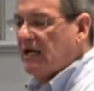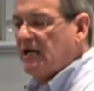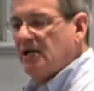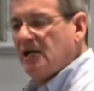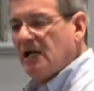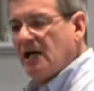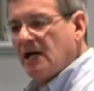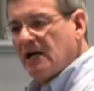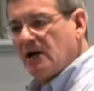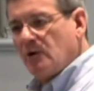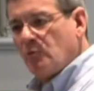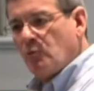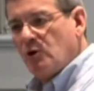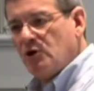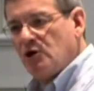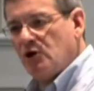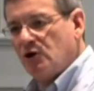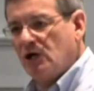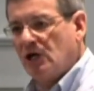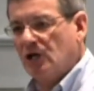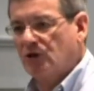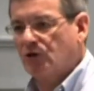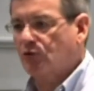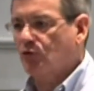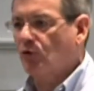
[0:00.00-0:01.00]
done, and when you
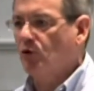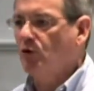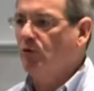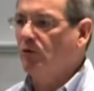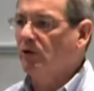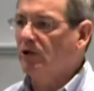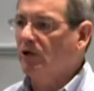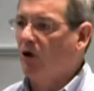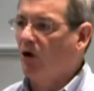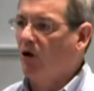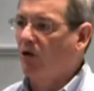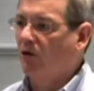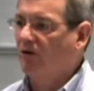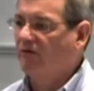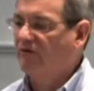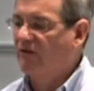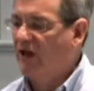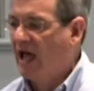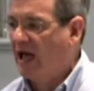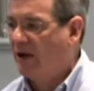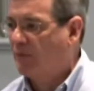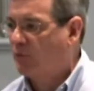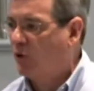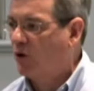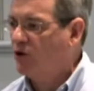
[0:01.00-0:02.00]
get through with all of
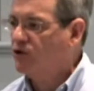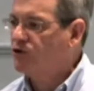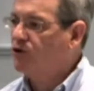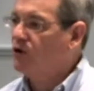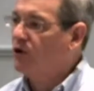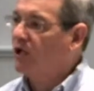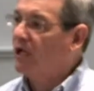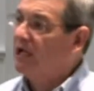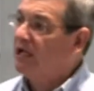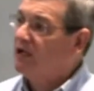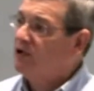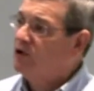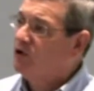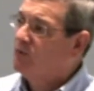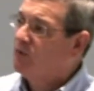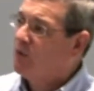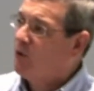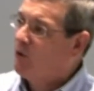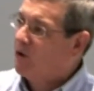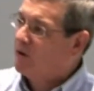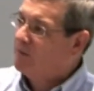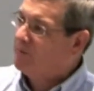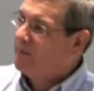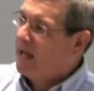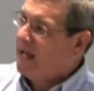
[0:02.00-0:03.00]
that, what you can you
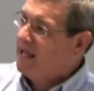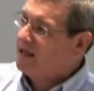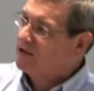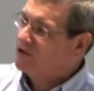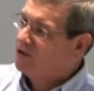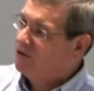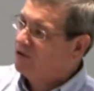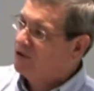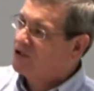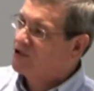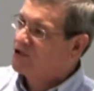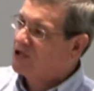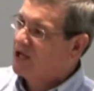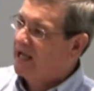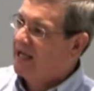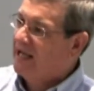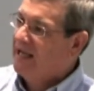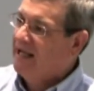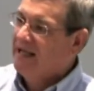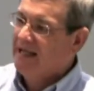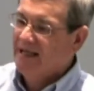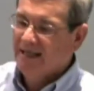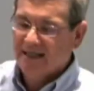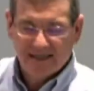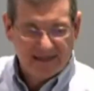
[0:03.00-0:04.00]
point back to and say,
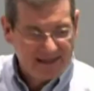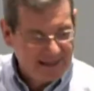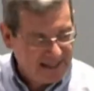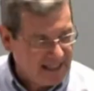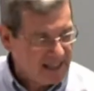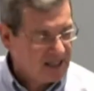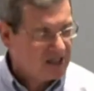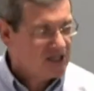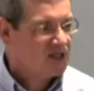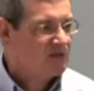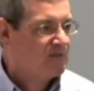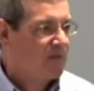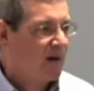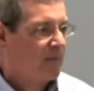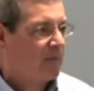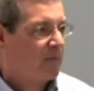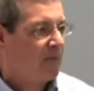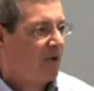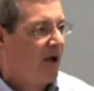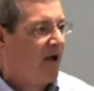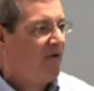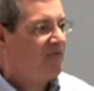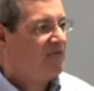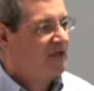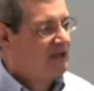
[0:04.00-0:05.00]
this is my
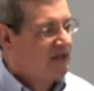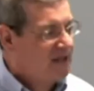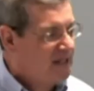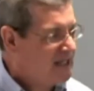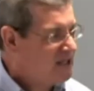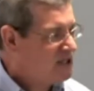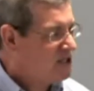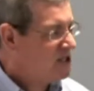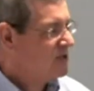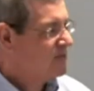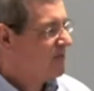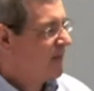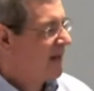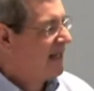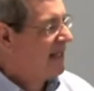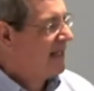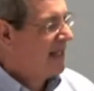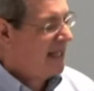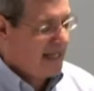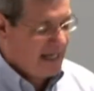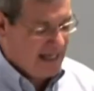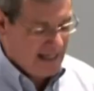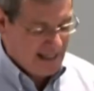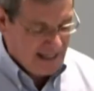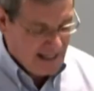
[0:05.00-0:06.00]
profit. This is my
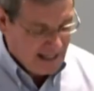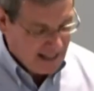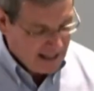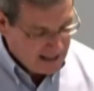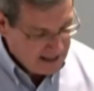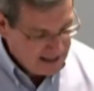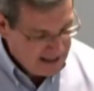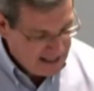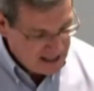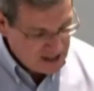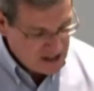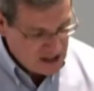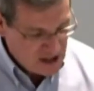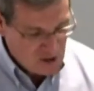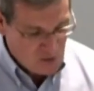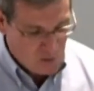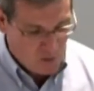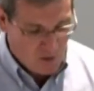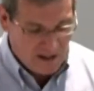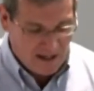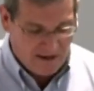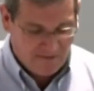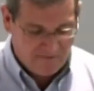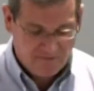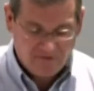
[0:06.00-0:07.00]
gain. This is
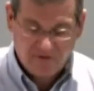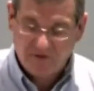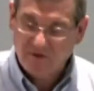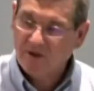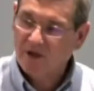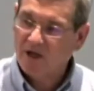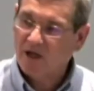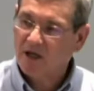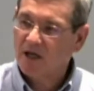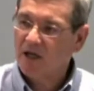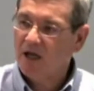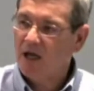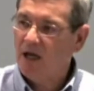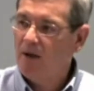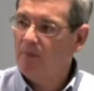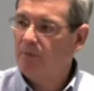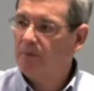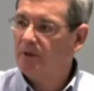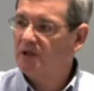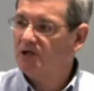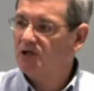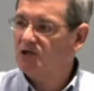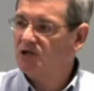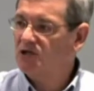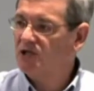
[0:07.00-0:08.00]
what I've
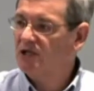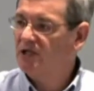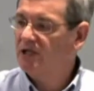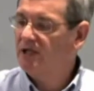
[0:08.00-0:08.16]
accomplished.